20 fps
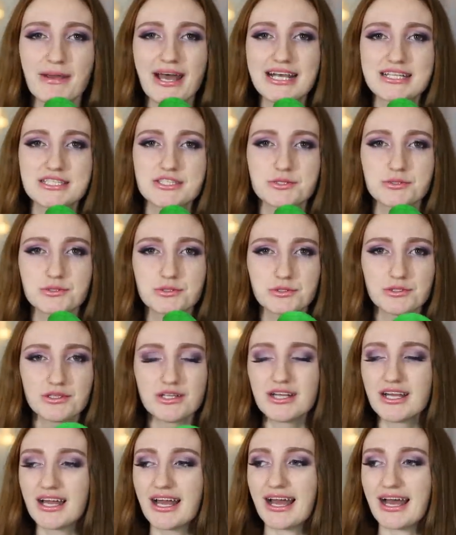pastel
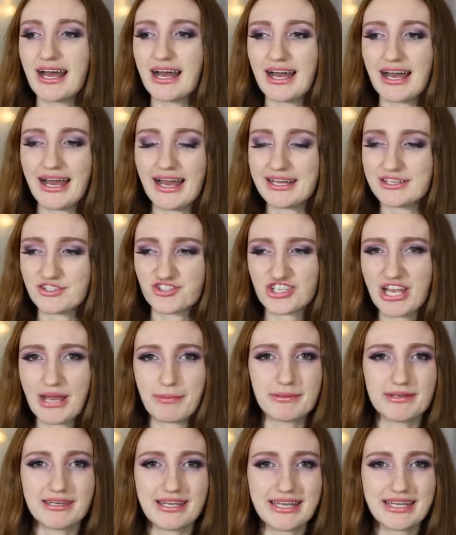uh, and
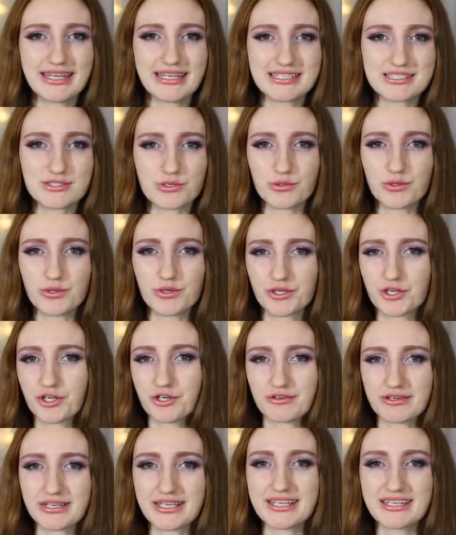Japanese or
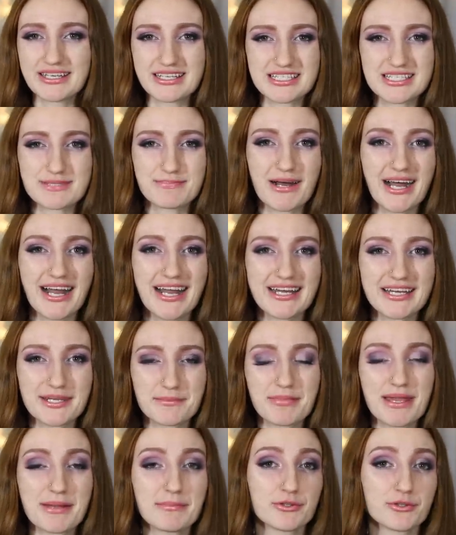Korean inspired,
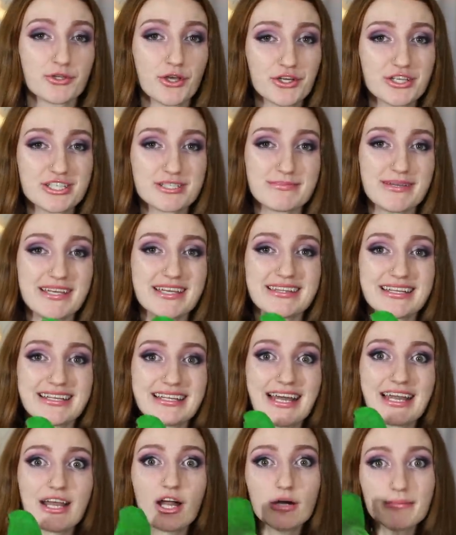and people notice me and they're
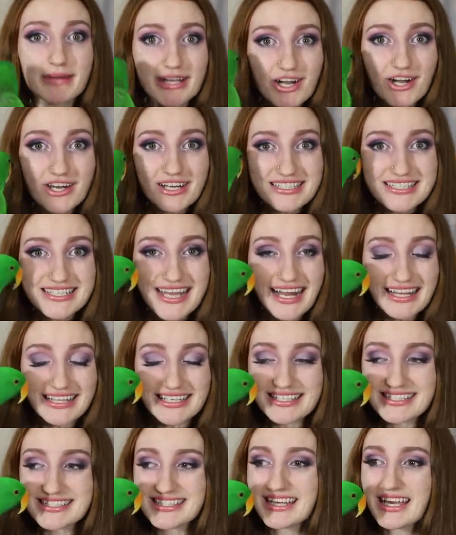like, oh my God,
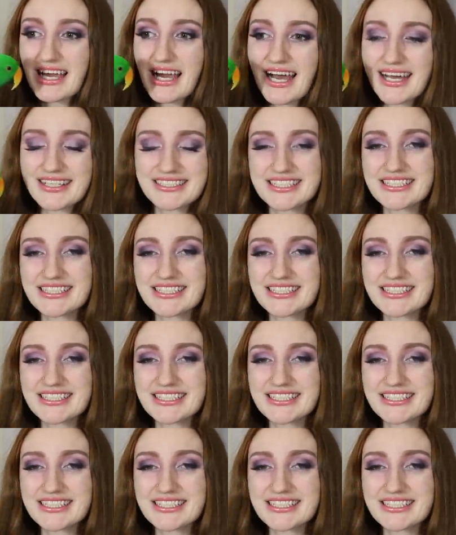it's Alex. I